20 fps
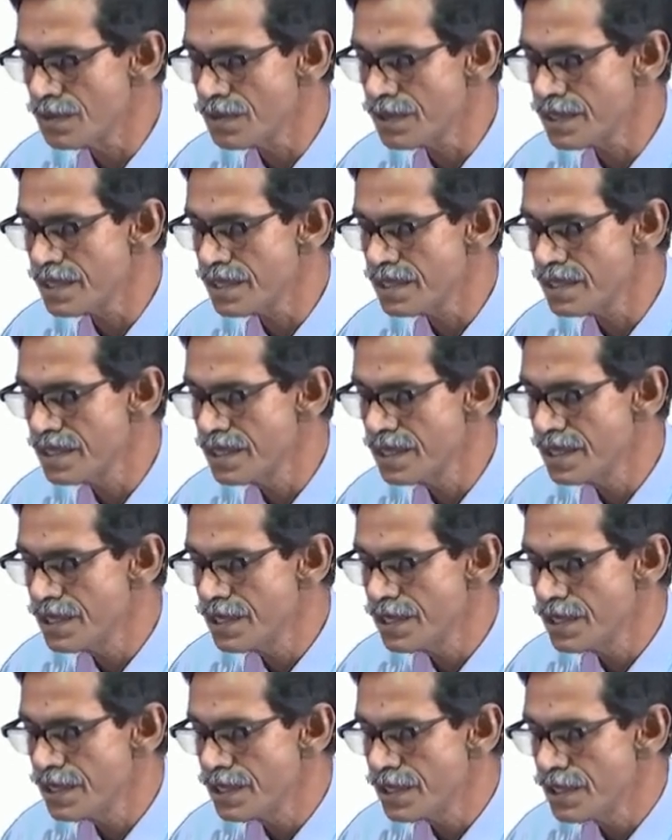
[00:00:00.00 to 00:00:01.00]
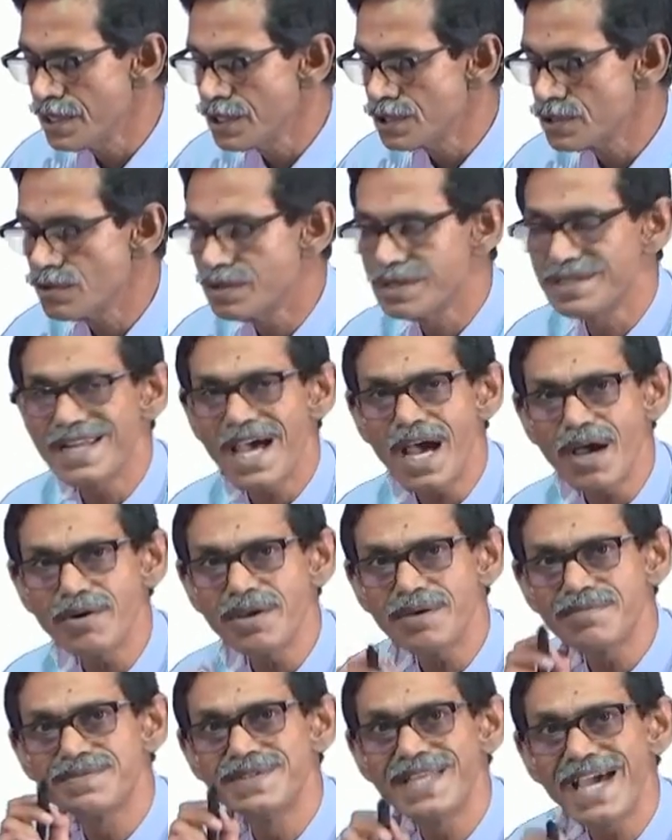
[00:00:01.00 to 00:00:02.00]
Okay. So, now
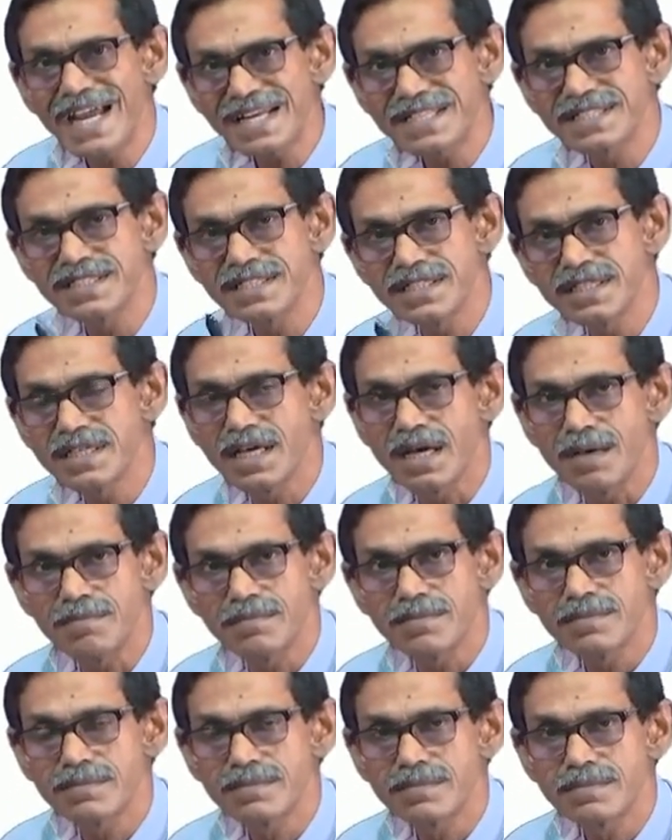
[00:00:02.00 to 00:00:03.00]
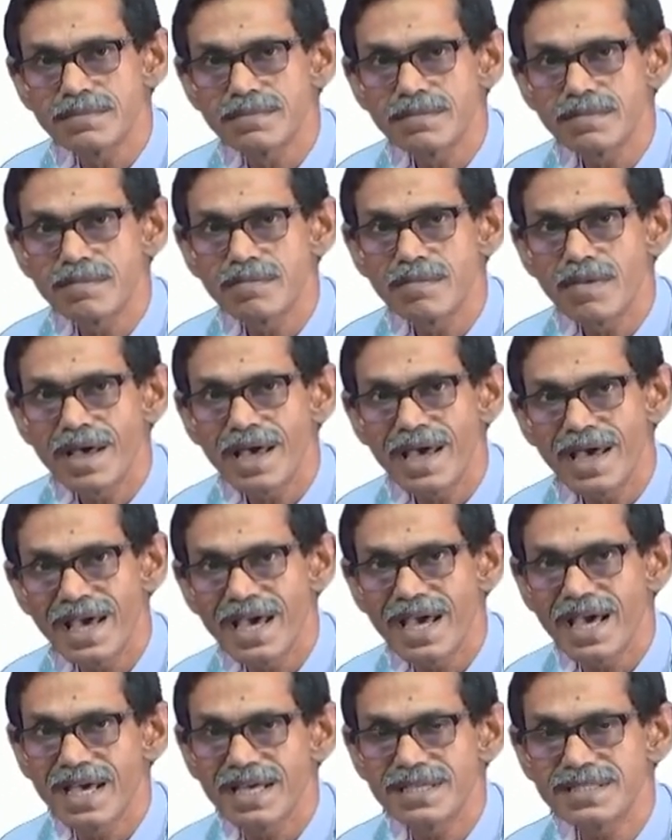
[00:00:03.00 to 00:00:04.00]
if that serum
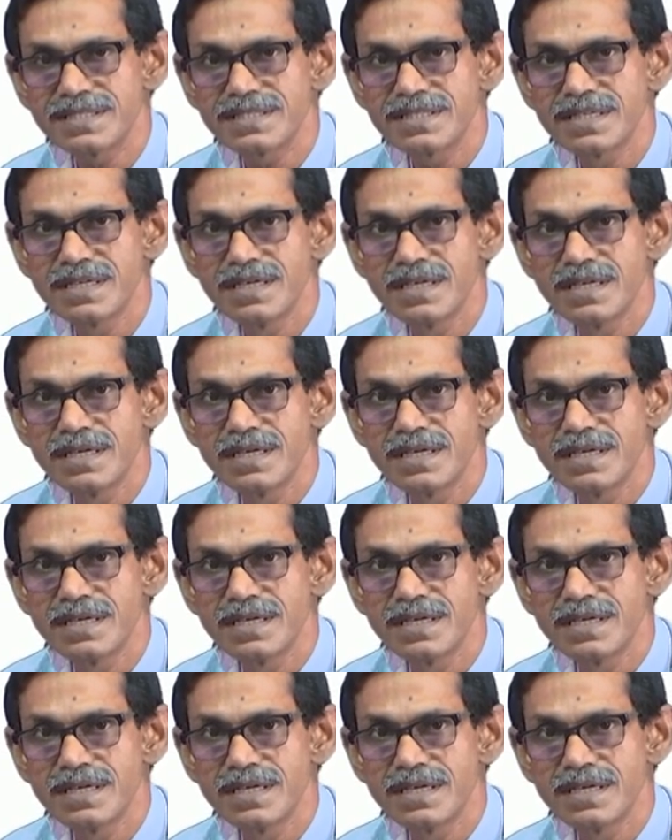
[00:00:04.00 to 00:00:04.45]
has